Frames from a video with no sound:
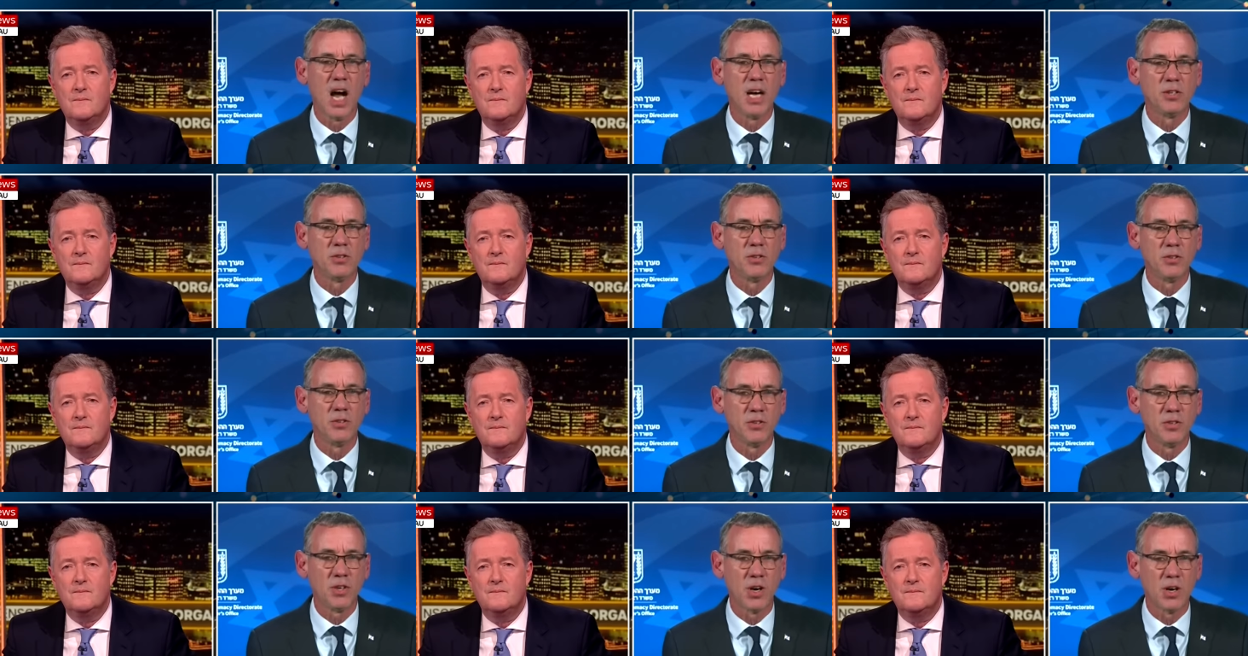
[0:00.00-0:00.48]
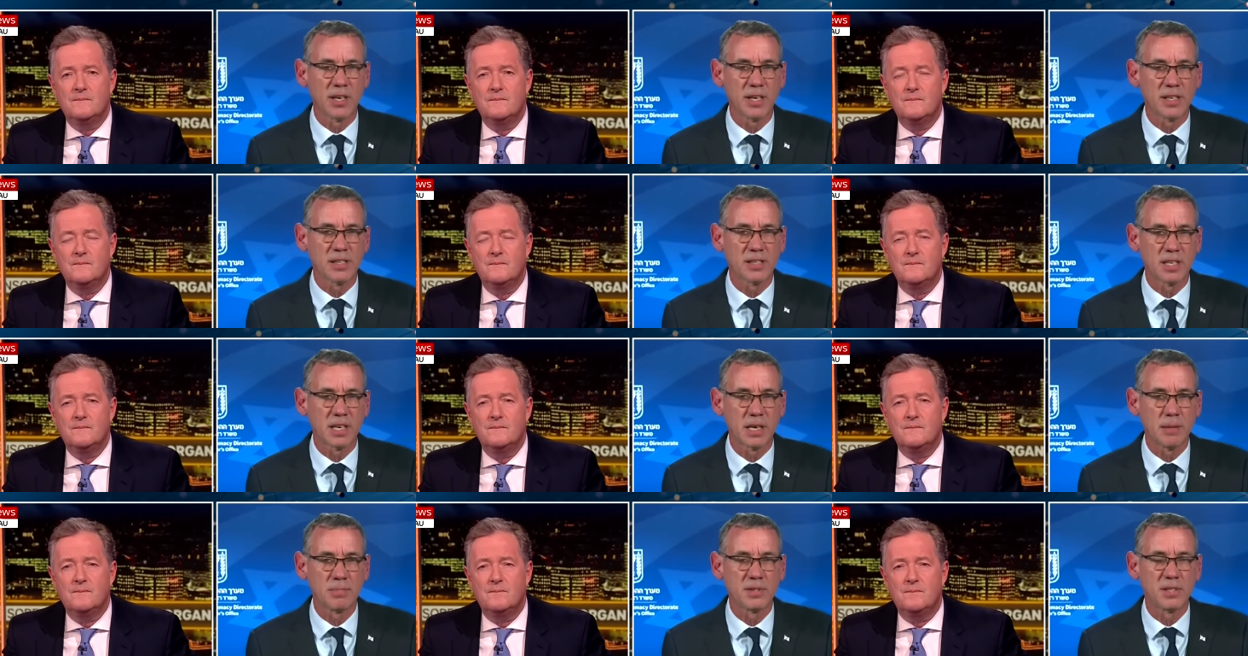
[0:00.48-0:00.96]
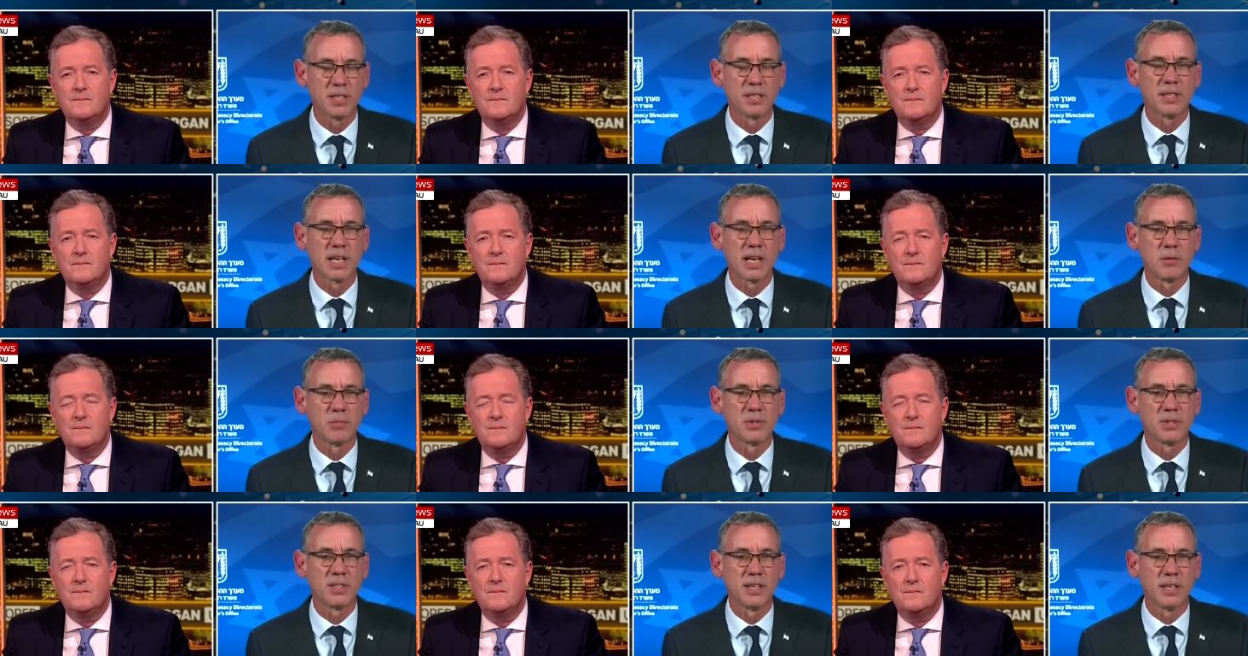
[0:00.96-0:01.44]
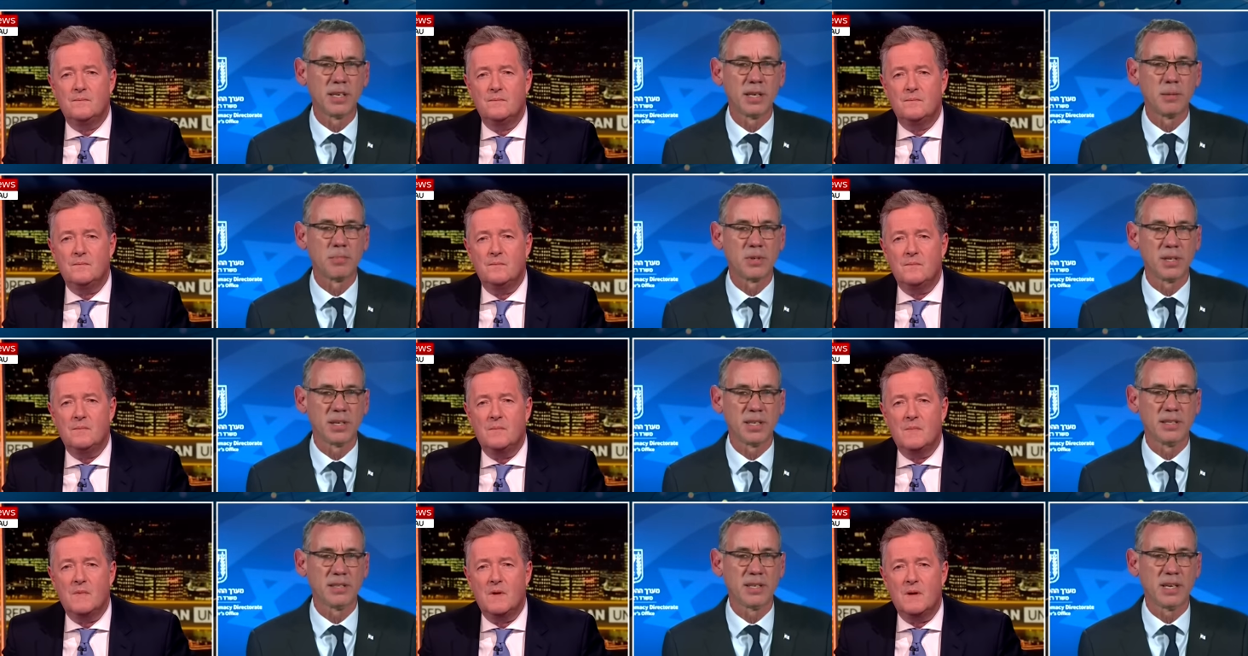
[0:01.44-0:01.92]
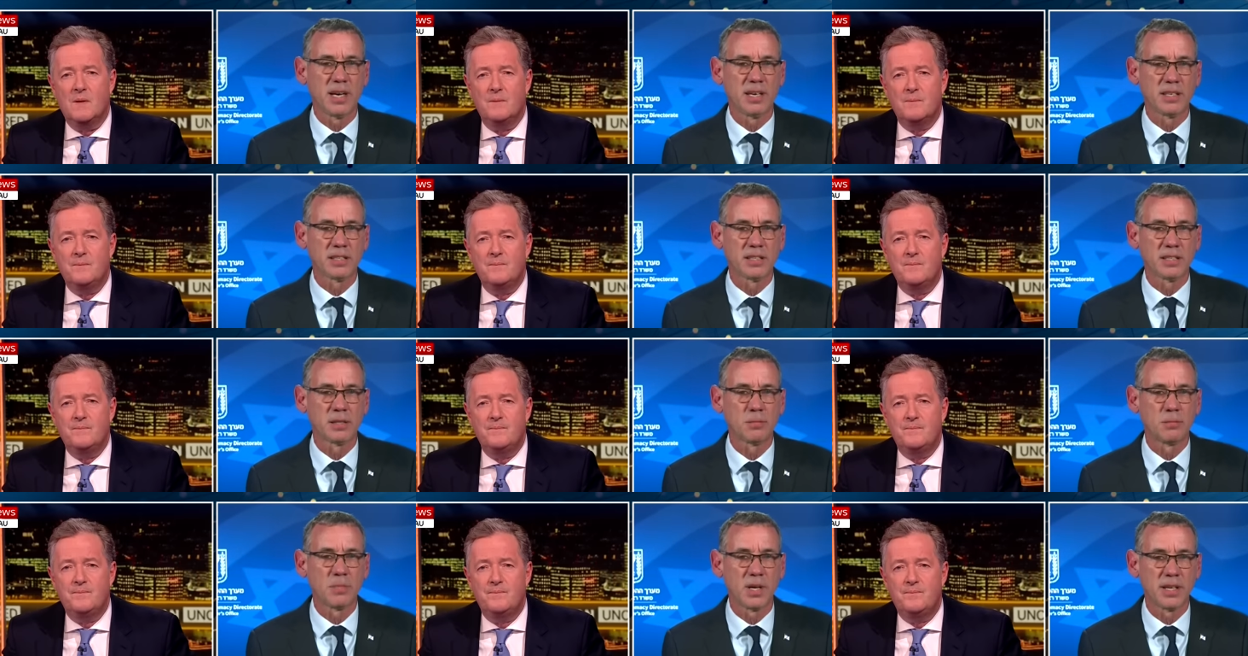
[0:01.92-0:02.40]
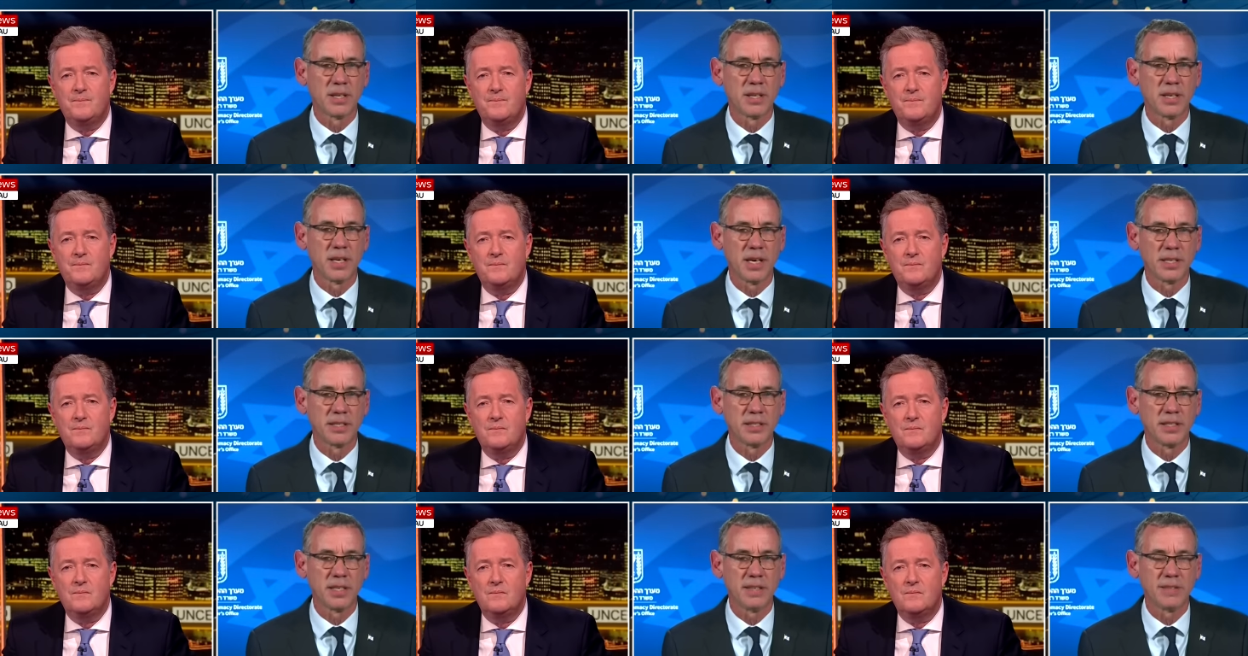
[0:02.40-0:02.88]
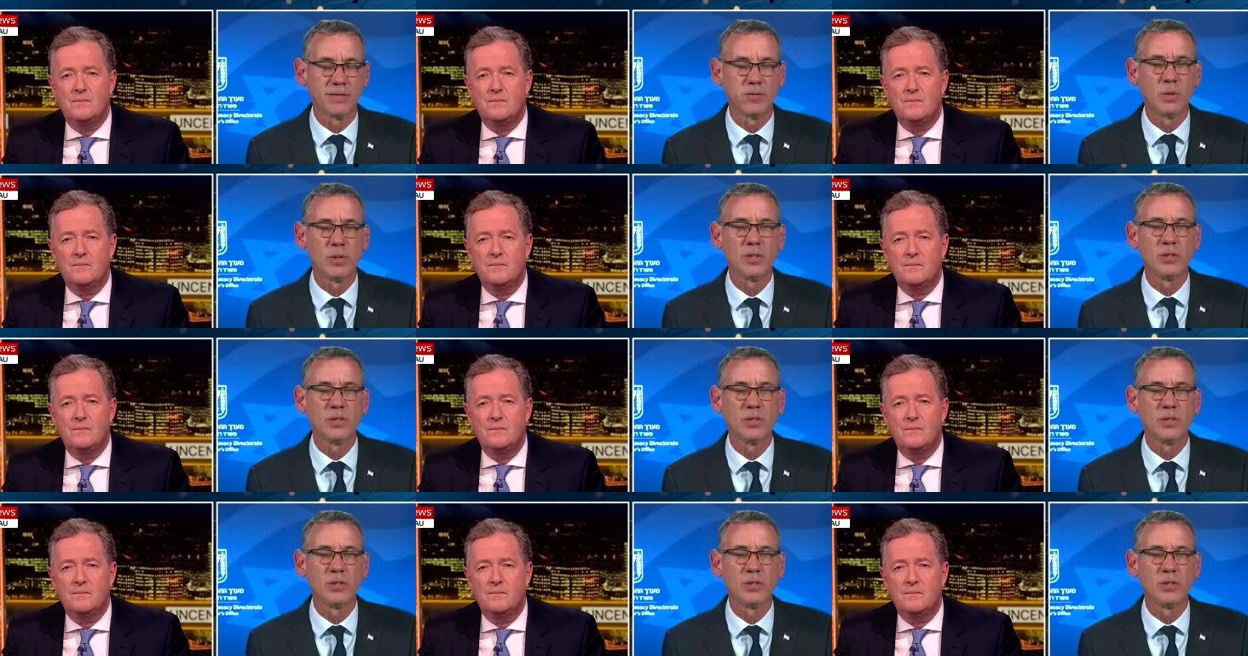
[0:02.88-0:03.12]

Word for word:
Speaker 1: I do not accept that they were deliberately targeted by the IDF.